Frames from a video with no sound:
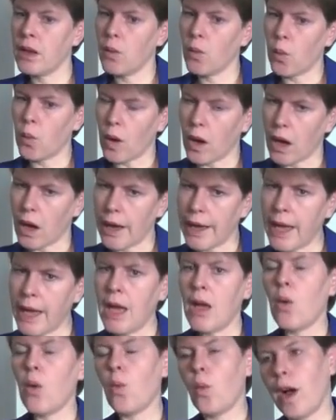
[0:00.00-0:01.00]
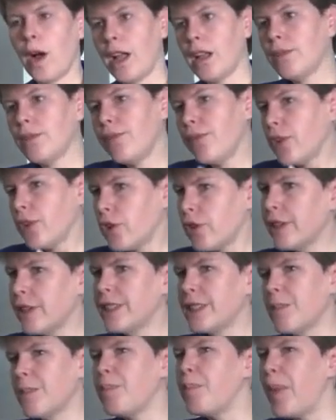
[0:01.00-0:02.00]
Why? Well,
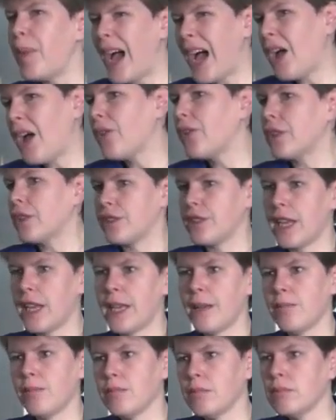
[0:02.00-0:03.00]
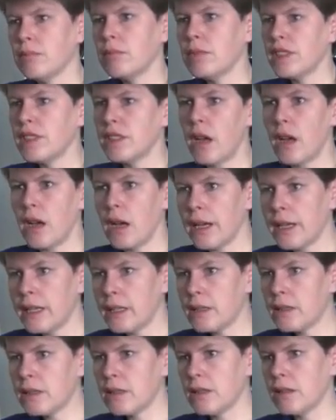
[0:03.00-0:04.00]
fluorine's about the same
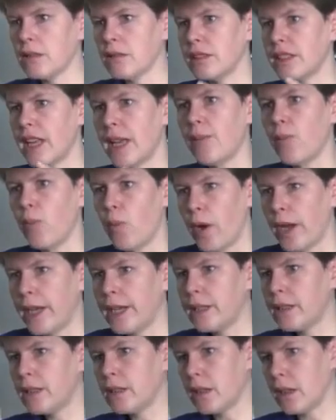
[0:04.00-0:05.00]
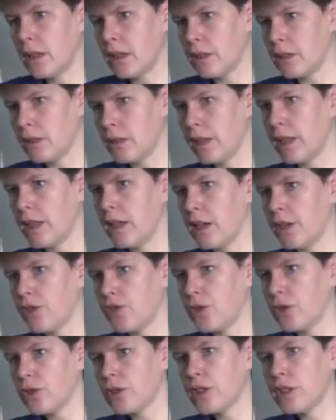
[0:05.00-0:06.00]
size and same weight as the
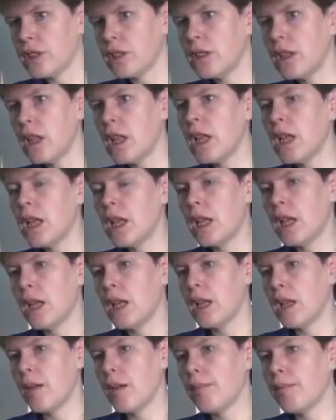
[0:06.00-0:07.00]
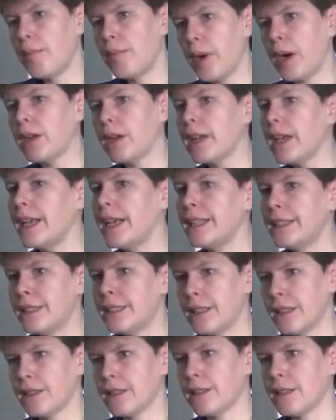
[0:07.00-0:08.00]
hydroxyl, but it
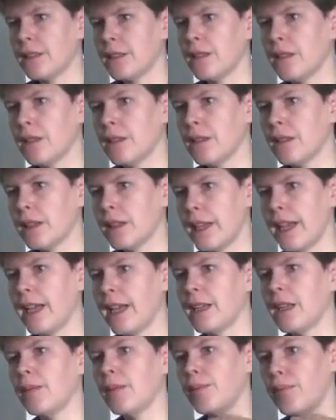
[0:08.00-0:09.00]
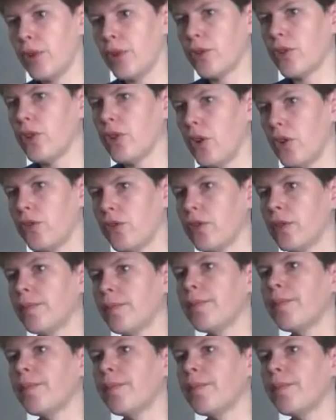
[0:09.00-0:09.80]
doesn't get broken off